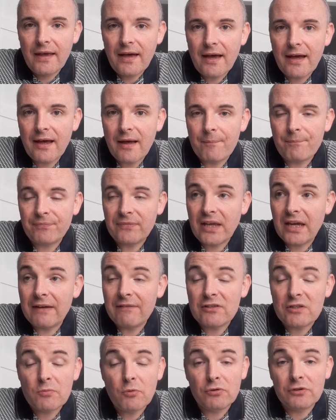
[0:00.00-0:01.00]
I
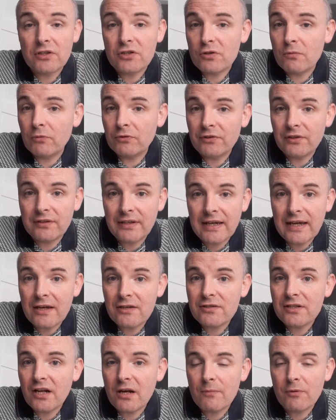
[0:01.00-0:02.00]
even spoke to someone today,
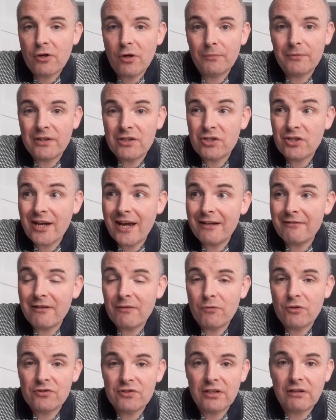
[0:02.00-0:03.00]
set up a company in January
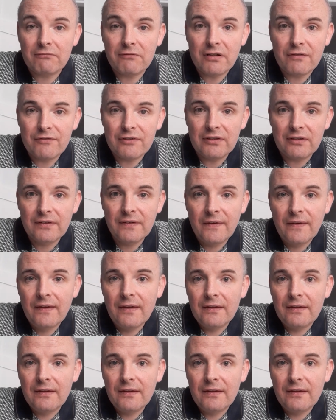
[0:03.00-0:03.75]
and wants to get rid of it.